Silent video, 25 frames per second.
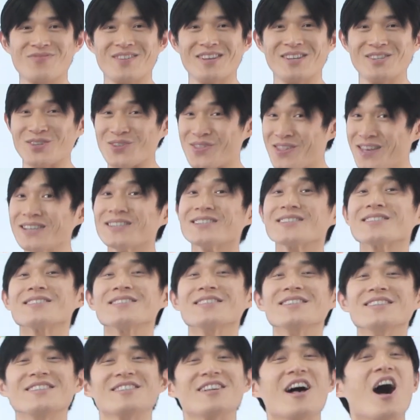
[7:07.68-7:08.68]
So this
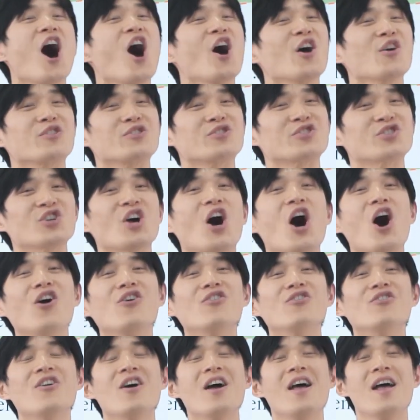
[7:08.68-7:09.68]
is how you
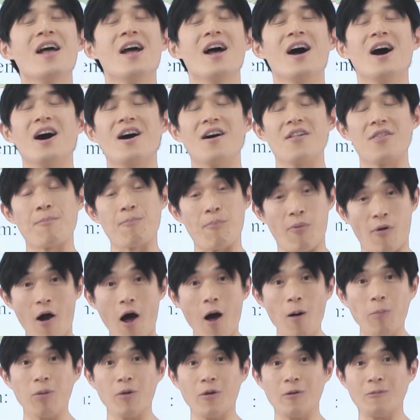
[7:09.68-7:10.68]
solve the
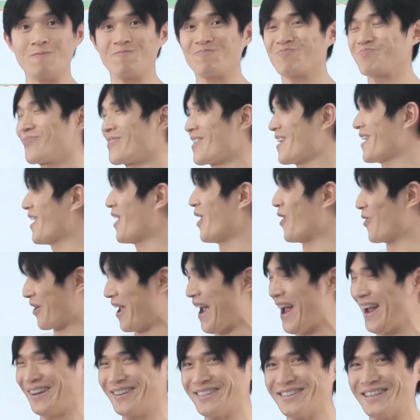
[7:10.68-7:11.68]
problem.
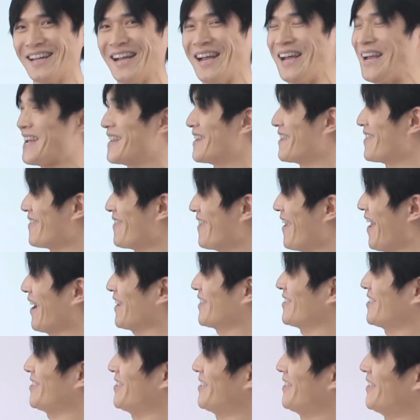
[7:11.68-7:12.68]
Okay,
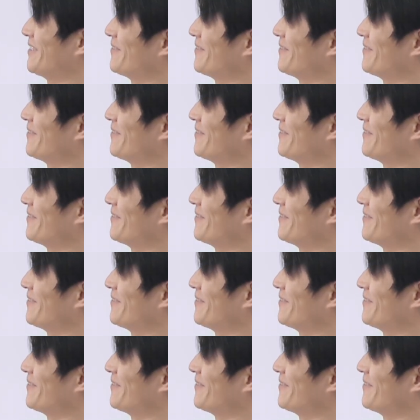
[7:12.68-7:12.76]
next.